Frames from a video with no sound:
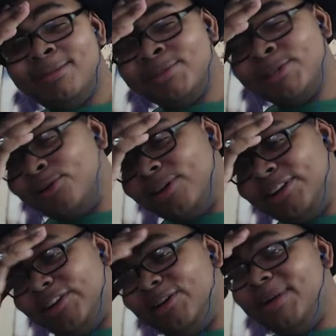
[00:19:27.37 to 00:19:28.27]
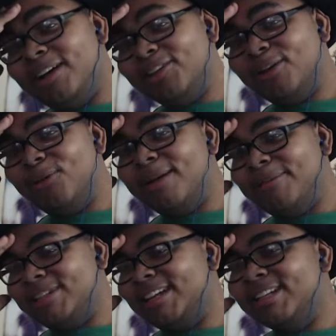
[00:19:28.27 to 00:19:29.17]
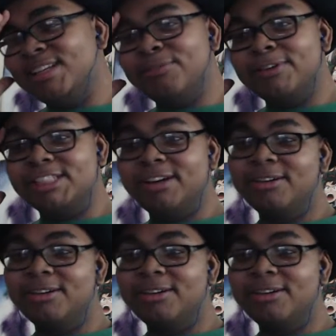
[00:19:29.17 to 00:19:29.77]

I'm still reeling about the "Why Must I Suffer" joke.